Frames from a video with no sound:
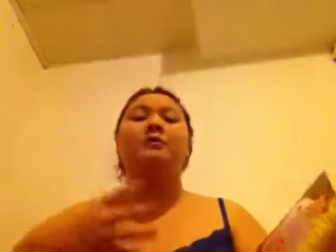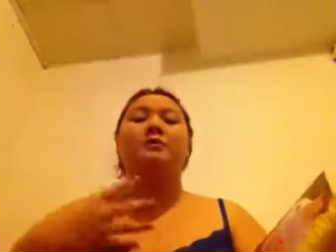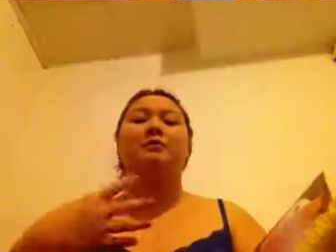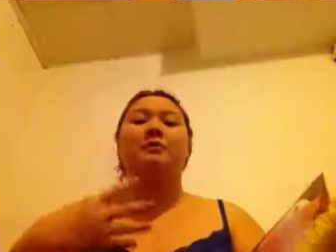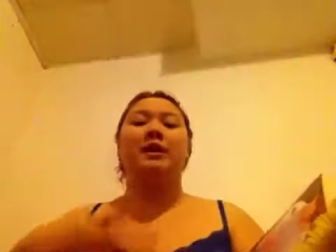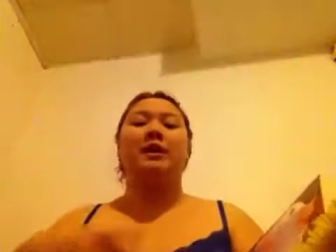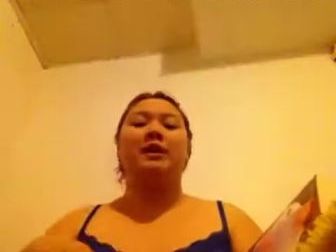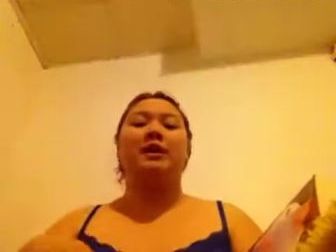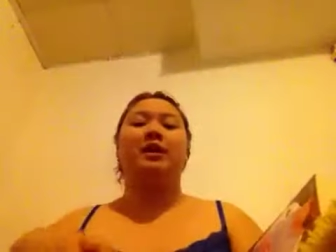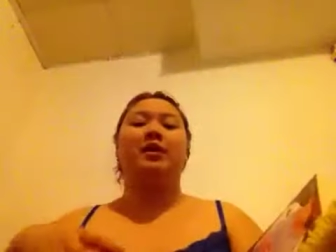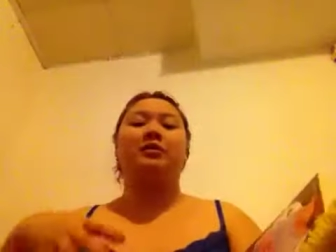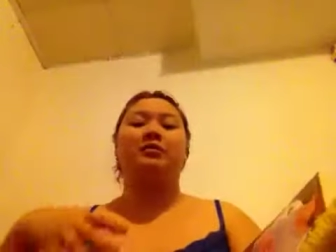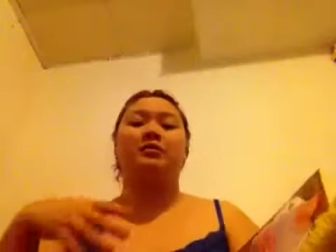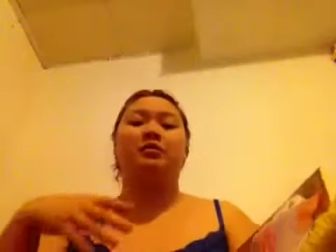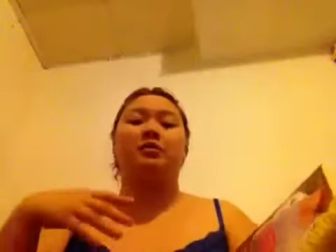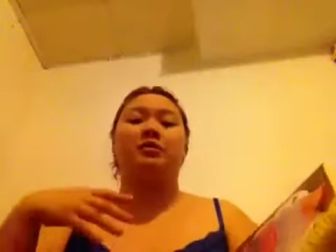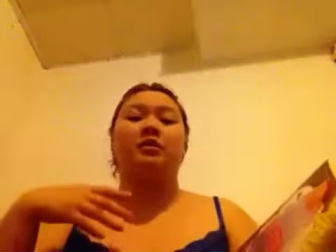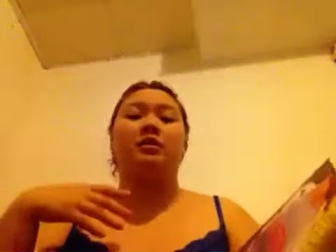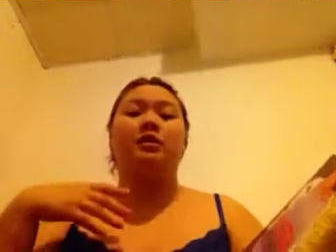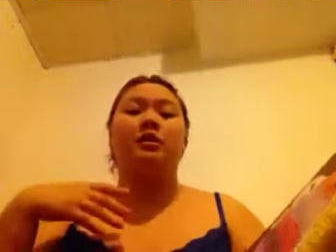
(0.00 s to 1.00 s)
the main
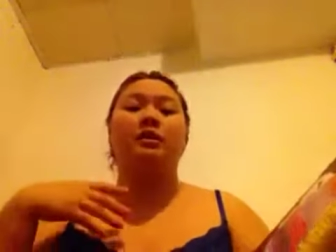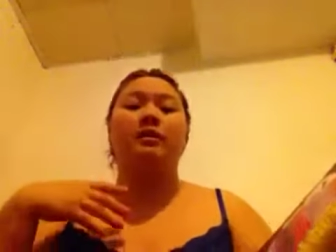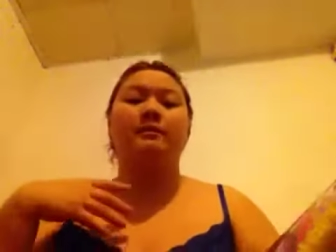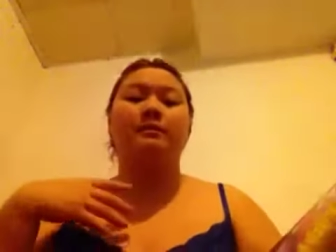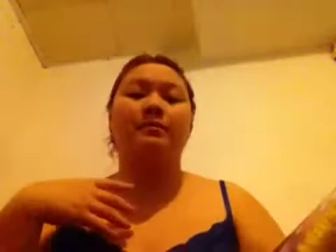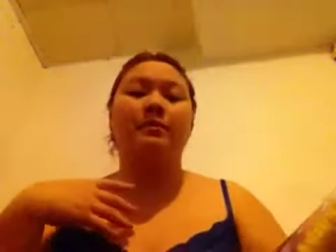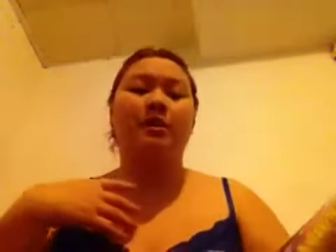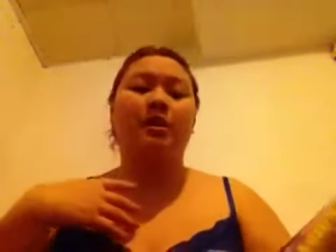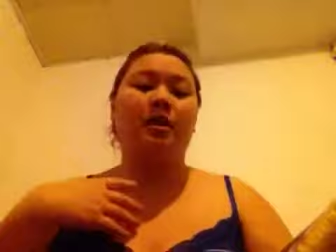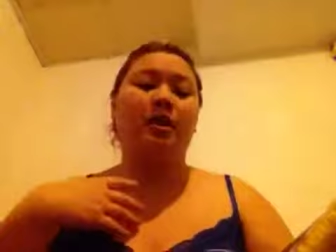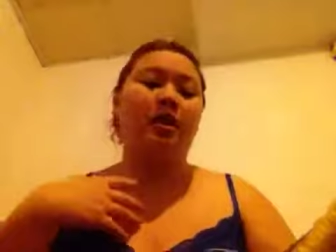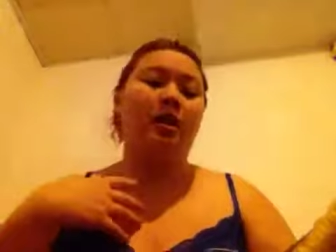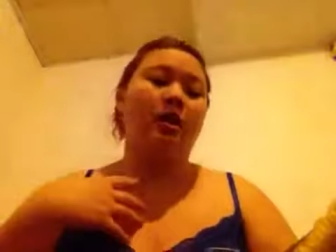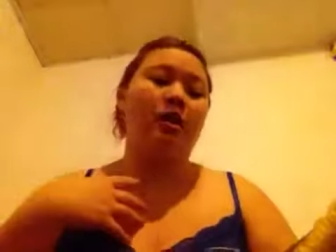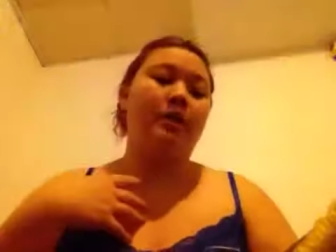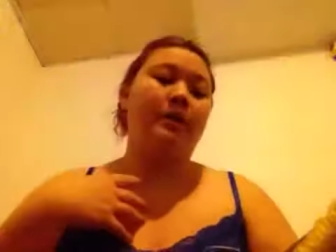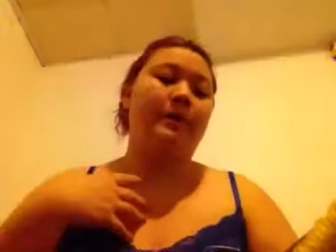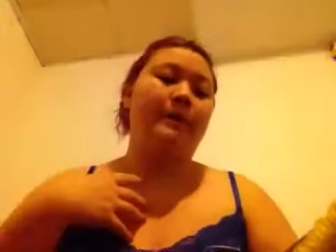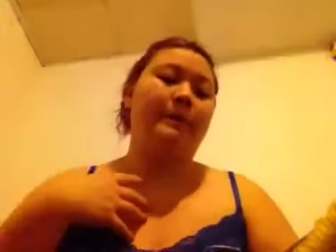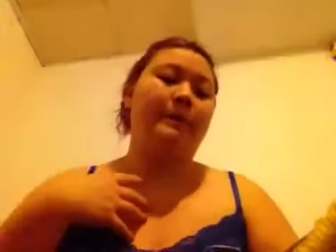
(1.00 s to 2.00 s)
character,
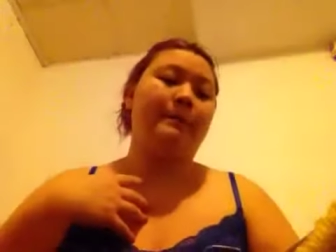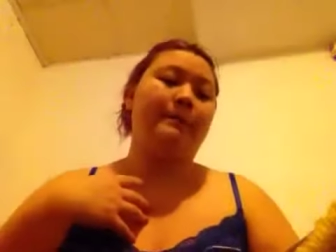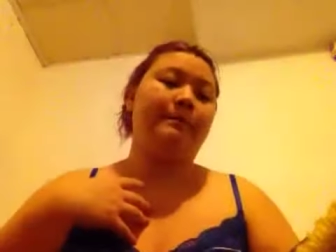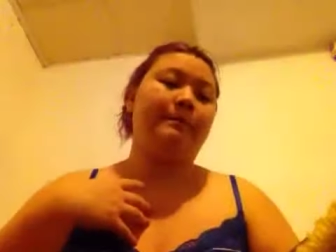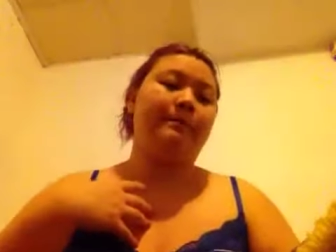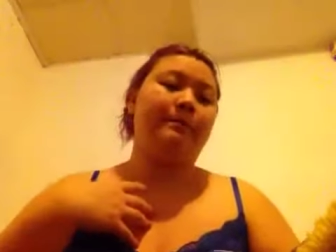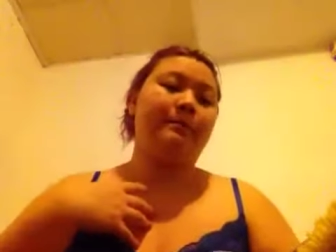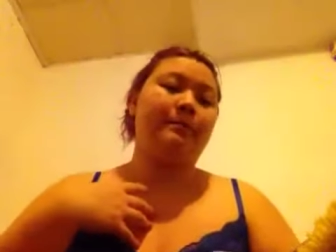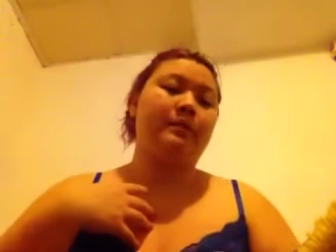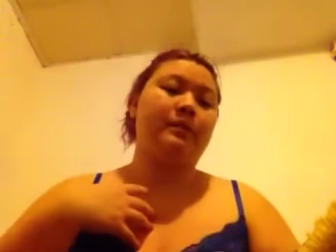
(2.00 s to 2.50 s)
um,